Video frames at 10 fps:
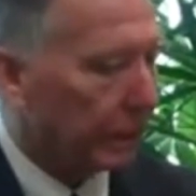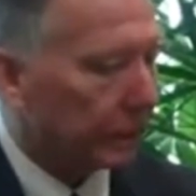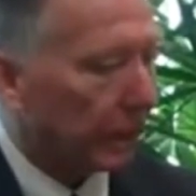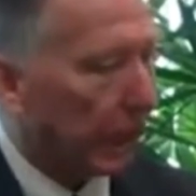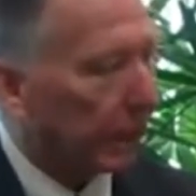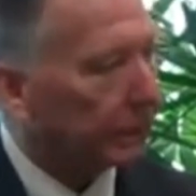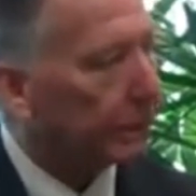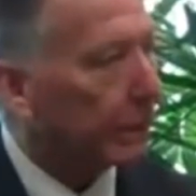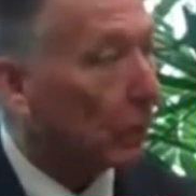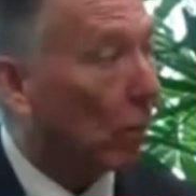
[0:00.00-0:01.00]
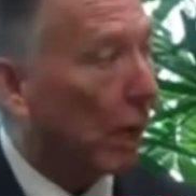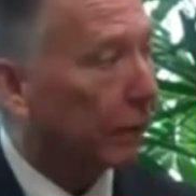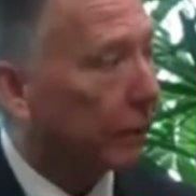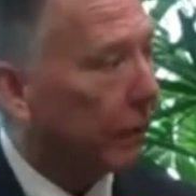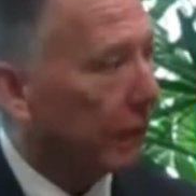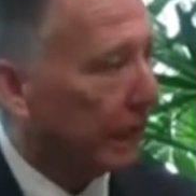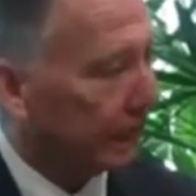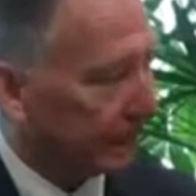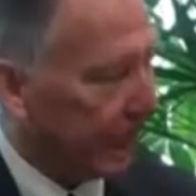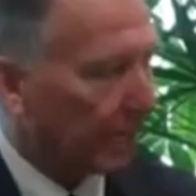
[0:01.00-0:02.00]
is less than what
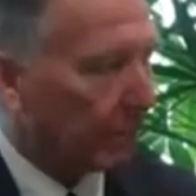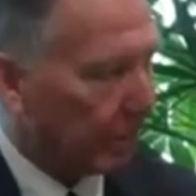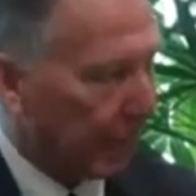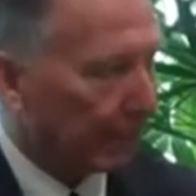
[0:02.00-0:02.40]
his net